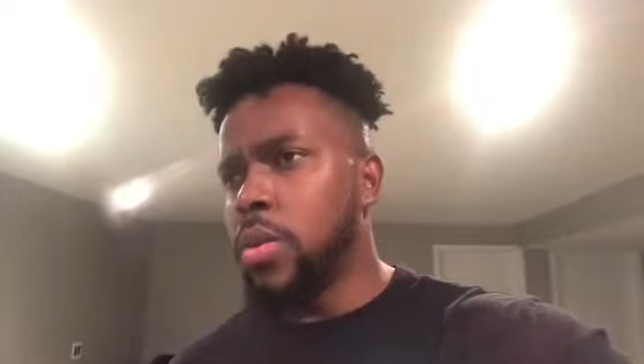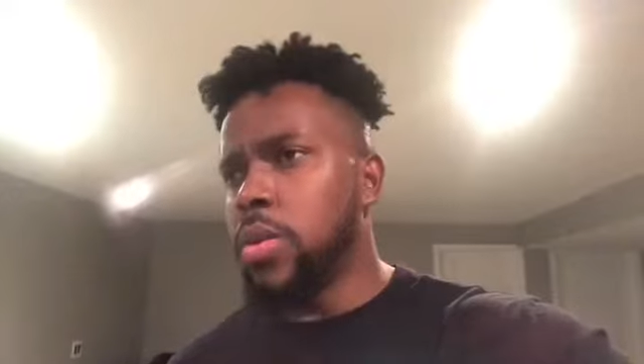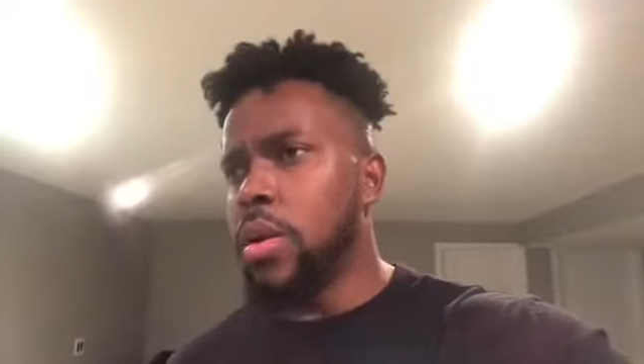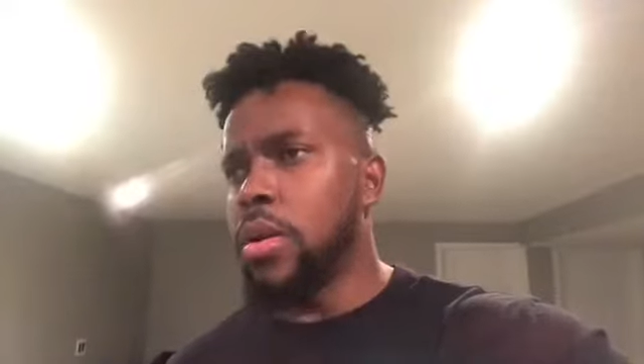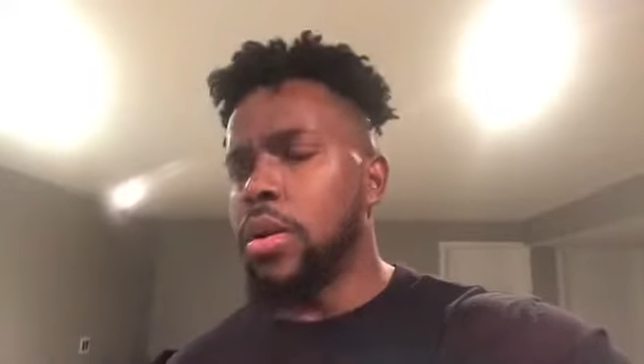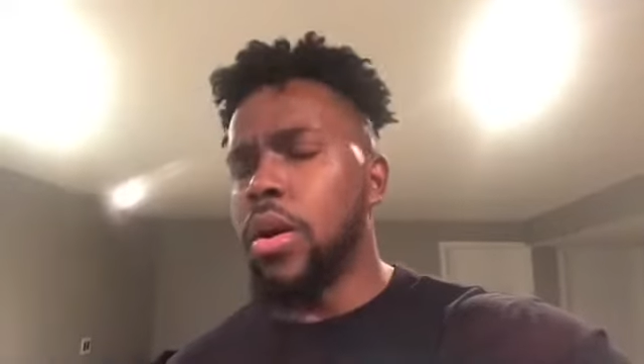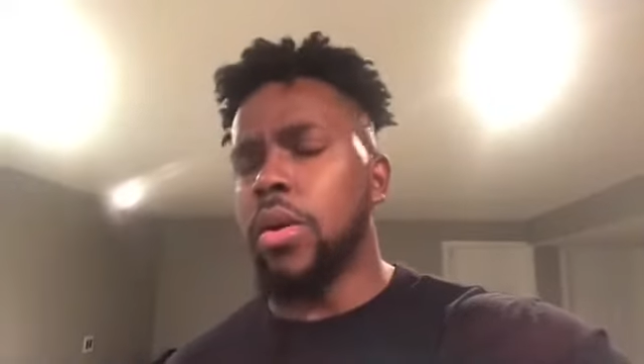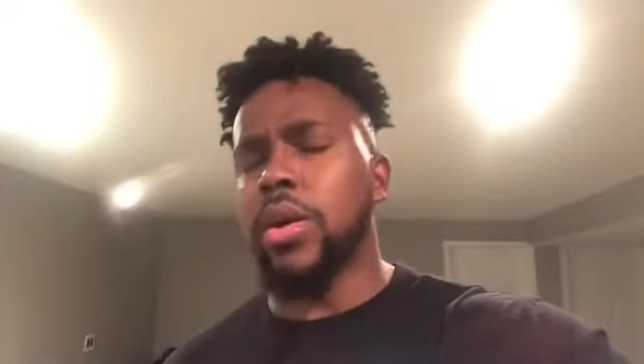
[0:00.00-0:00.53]

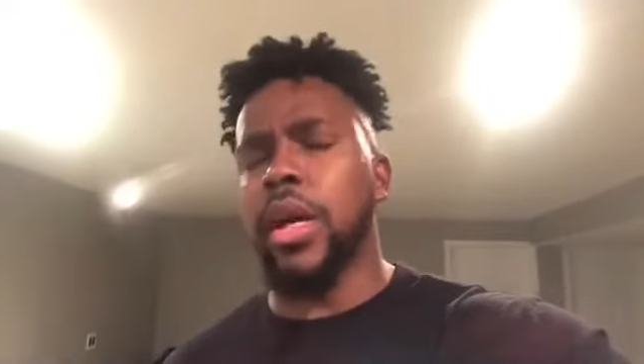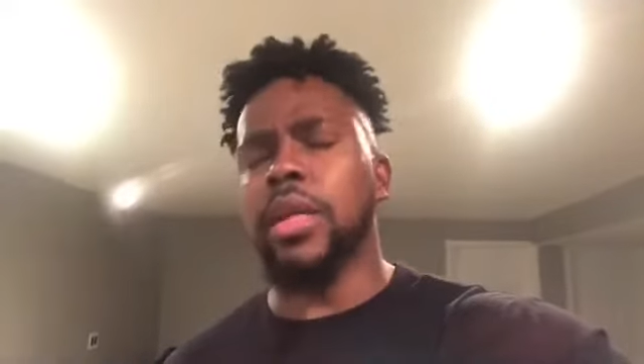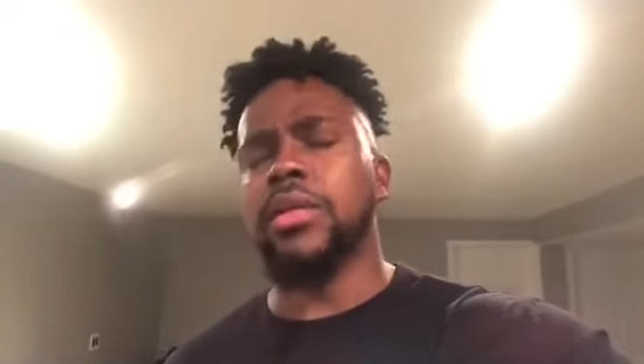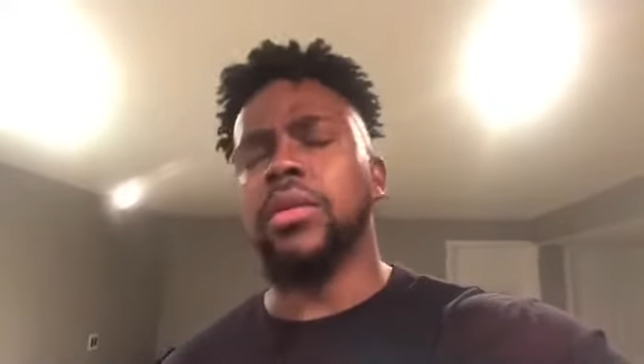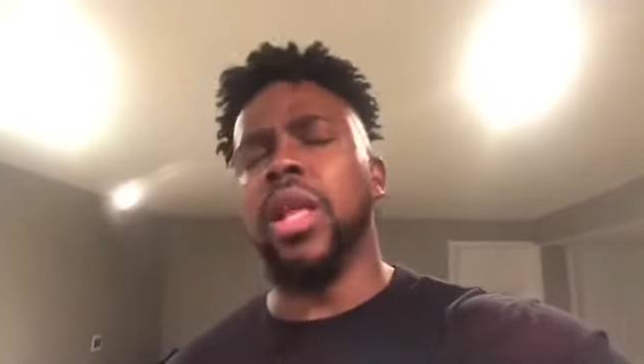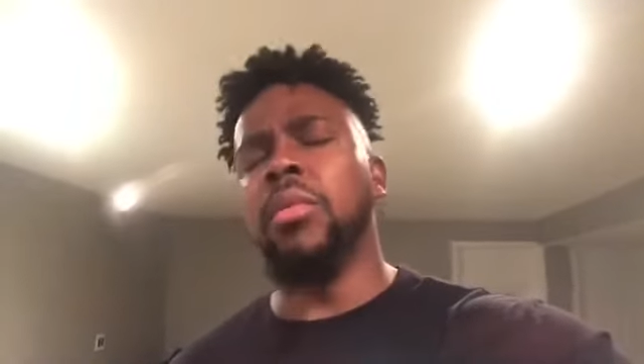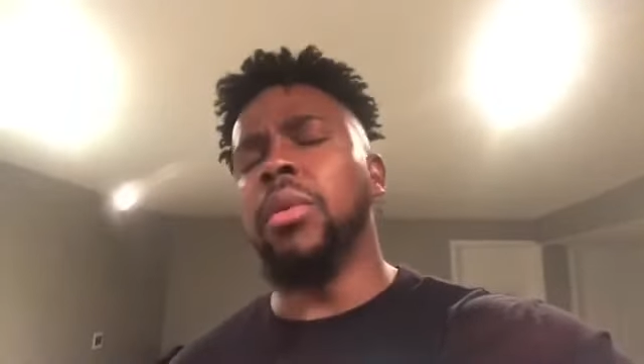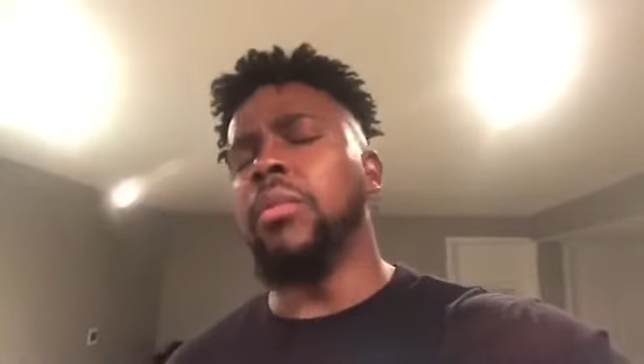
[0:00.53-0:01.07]
Okay, so
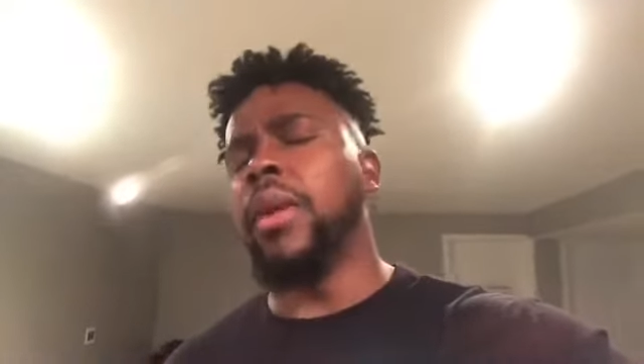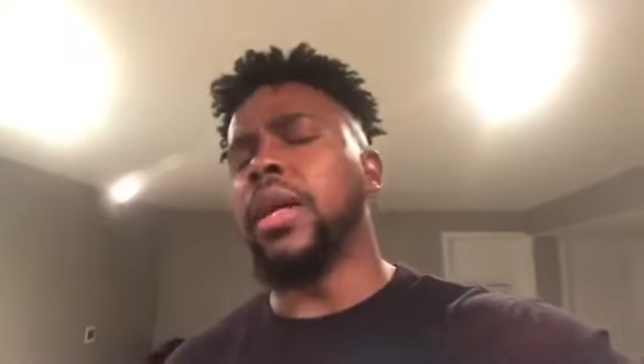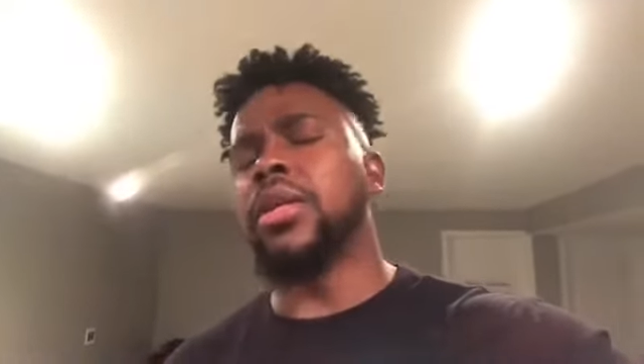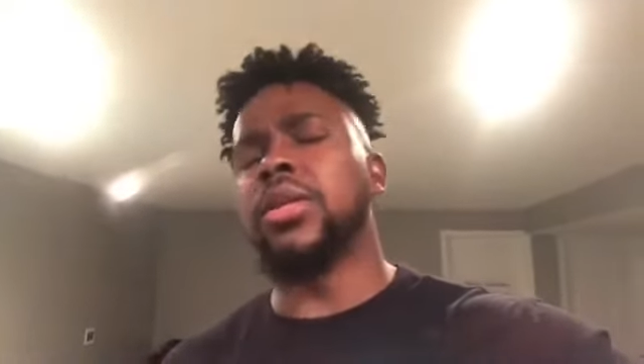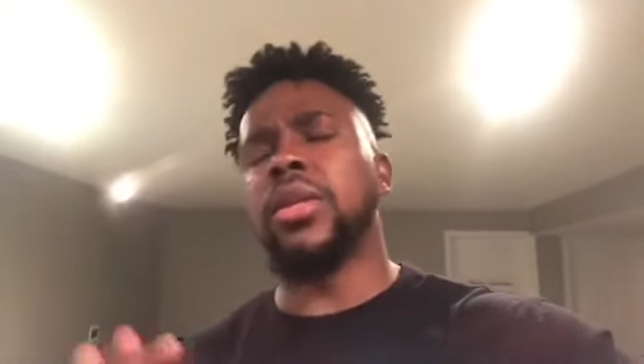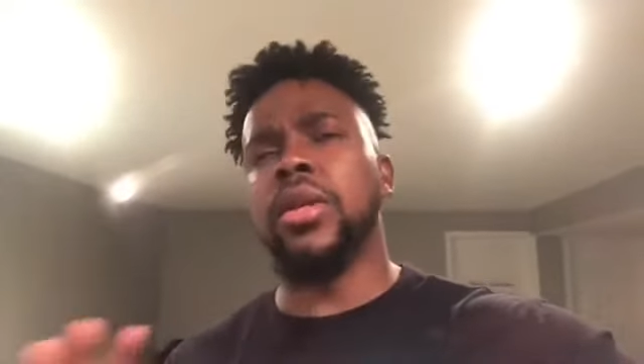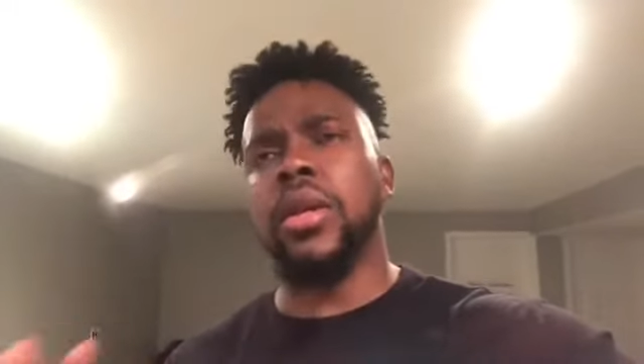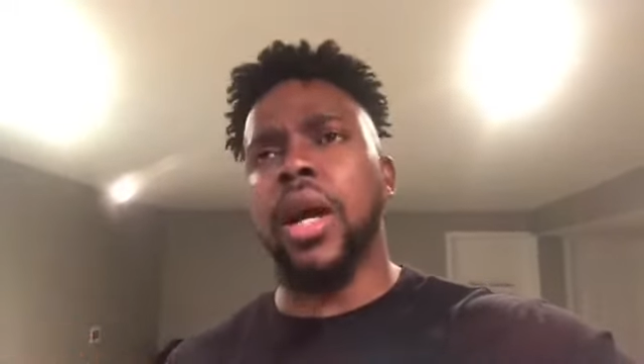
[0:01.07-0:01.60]
let me make
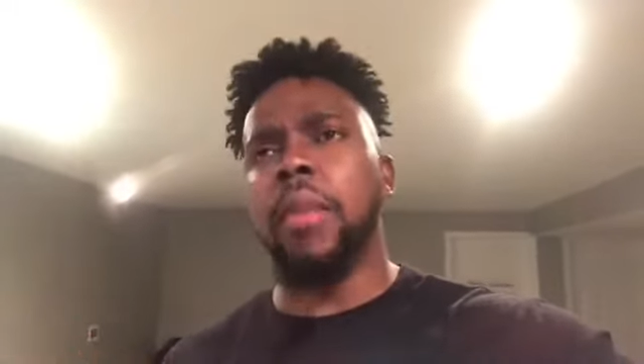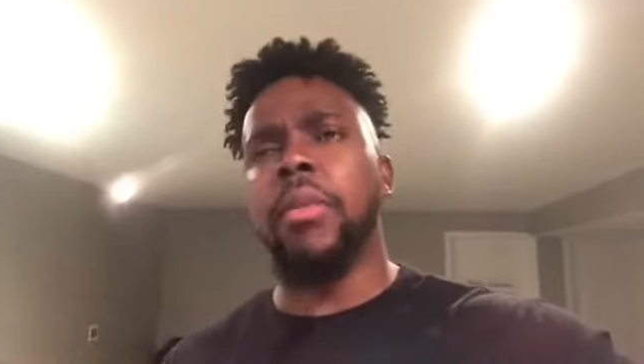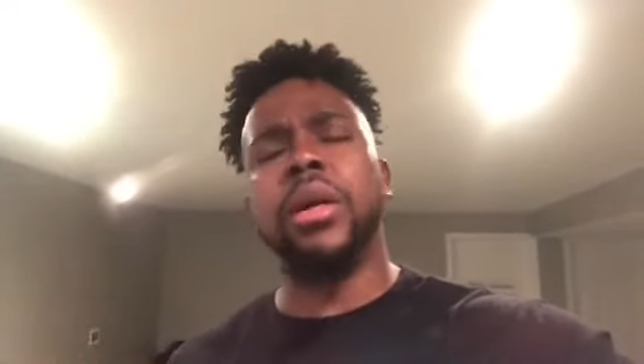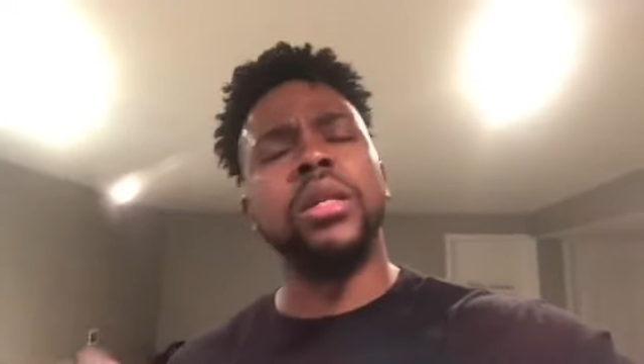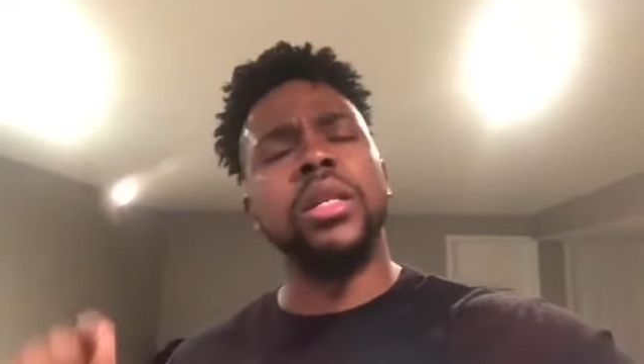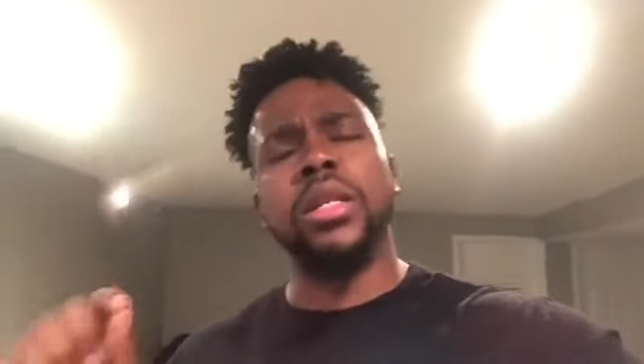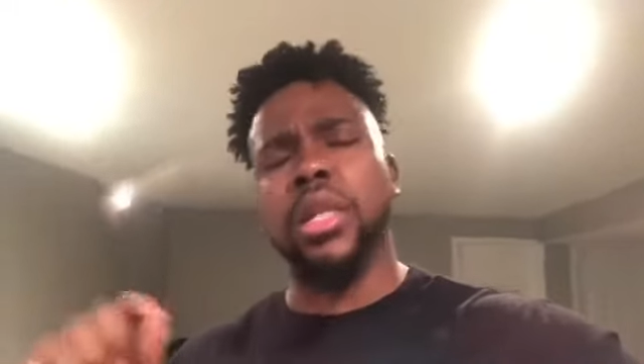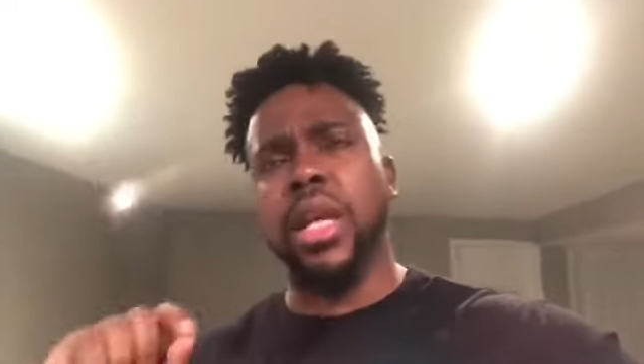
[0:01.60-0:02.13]
sure I'm
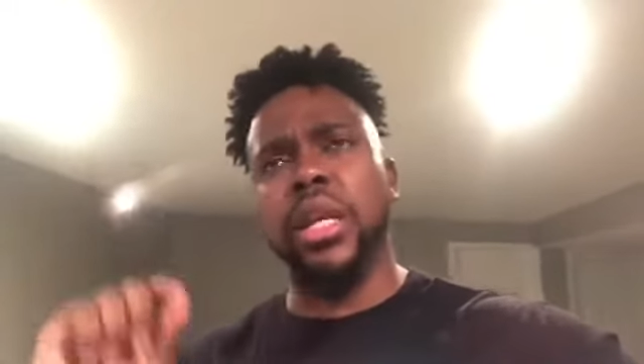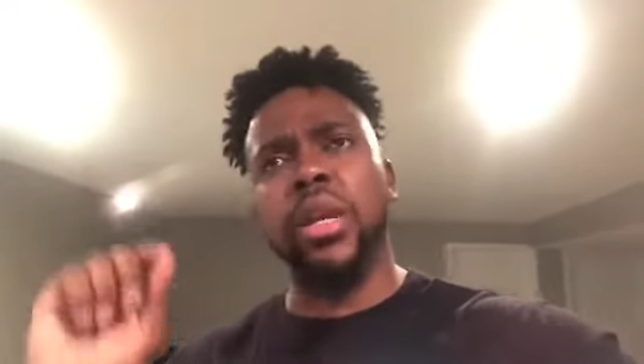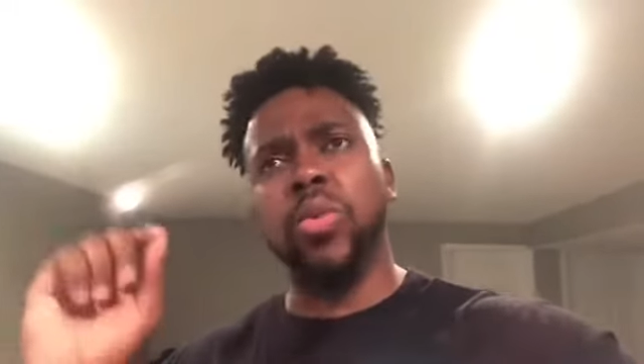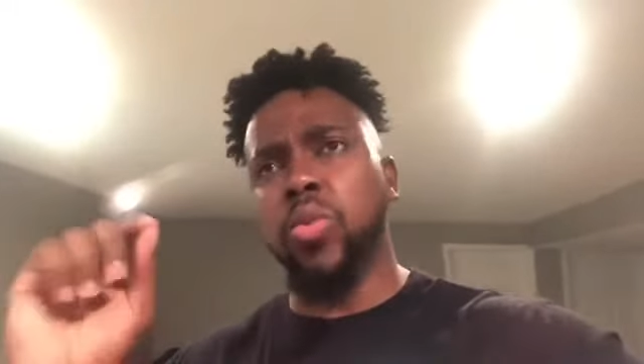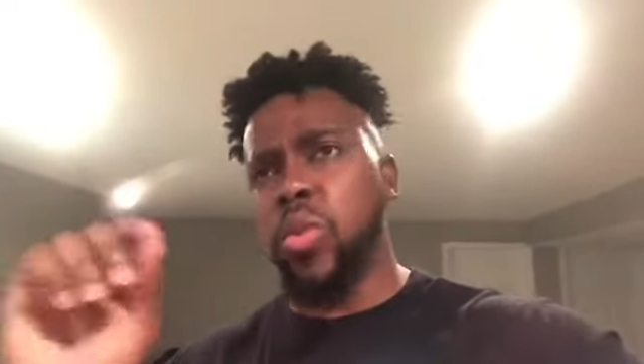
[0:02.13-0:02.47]
understanding